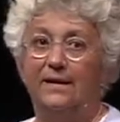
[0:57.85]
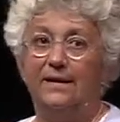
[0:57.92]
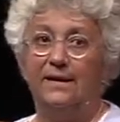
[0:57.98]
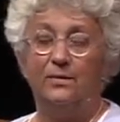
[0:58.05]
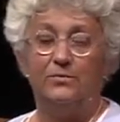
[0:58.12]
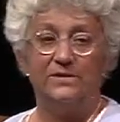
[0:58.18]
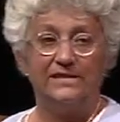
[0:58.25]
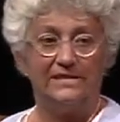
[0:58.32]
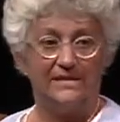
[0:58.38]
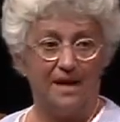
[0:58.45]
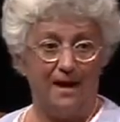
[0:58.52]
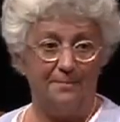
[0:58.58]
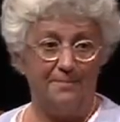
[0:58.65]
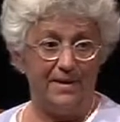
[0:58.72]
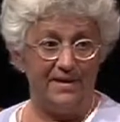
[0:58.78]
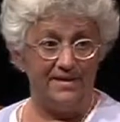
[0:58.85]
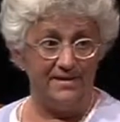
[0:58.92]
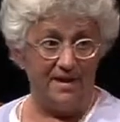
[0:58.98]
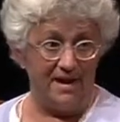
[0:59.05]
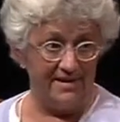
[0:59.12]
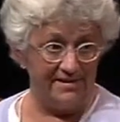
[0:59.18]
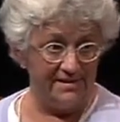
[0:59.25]
It was stopped by the
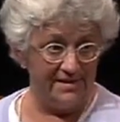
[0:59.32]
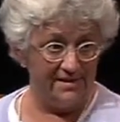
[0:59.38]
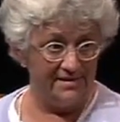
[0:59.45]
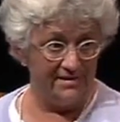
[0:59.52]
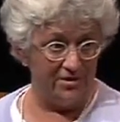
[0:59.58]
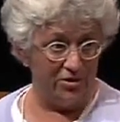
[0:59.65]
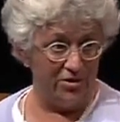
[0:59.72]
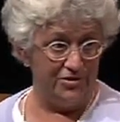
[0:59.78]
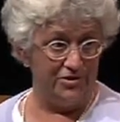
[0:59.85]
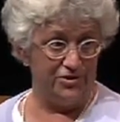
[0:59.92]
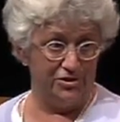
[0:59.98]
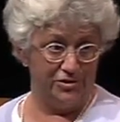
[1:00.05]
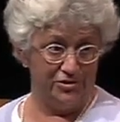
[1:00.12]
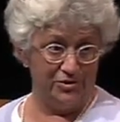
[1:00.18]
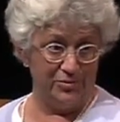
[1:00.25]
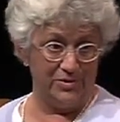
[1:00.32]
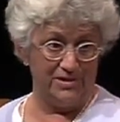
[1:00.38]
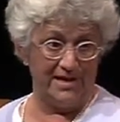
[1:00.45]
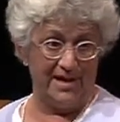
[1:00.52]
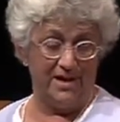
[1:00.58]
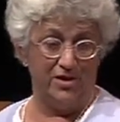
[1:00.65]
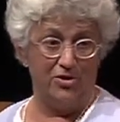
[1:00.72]
Nazis. All the Jews were
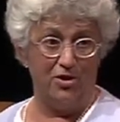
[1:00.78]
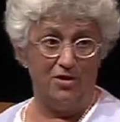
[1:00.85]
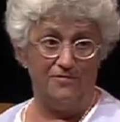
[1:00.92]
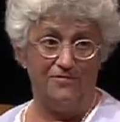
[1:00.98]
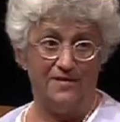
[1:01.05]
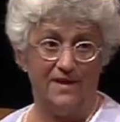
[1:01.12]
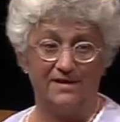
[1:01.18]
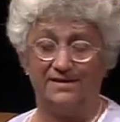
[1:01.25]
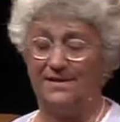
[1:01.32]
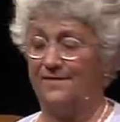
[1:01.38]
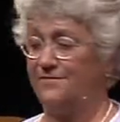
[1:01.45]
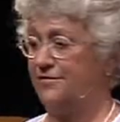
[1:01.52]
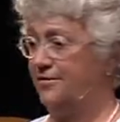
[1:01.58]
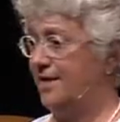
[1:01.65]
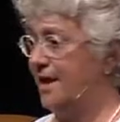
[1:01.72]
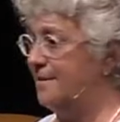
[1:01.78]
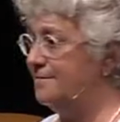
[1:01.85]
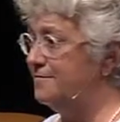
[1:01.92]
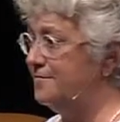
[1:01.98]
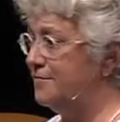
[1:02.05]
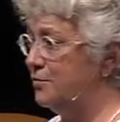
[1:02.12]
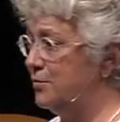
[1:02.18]
taken off except for
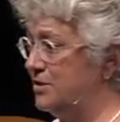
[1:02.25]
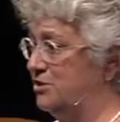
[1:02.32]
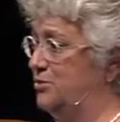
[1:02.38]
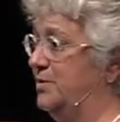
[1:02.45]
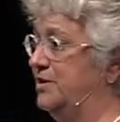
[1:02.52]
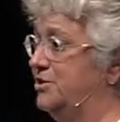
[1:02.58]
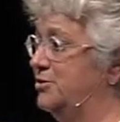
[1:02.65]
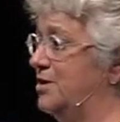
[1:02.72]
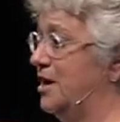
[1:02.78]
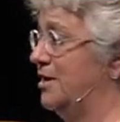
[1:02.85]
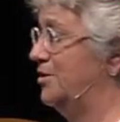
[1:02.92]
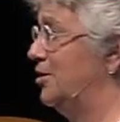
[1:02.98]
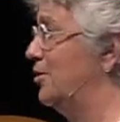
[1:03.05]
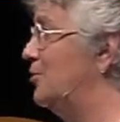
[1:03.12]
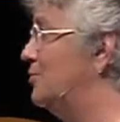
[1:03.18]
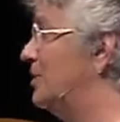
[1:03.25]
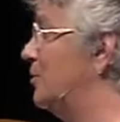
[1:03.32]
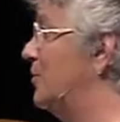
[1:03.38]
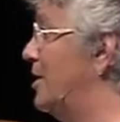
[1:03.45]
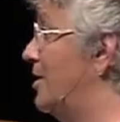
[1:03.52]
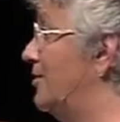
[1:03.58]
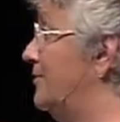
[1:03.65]
them, for which we do not know, but we are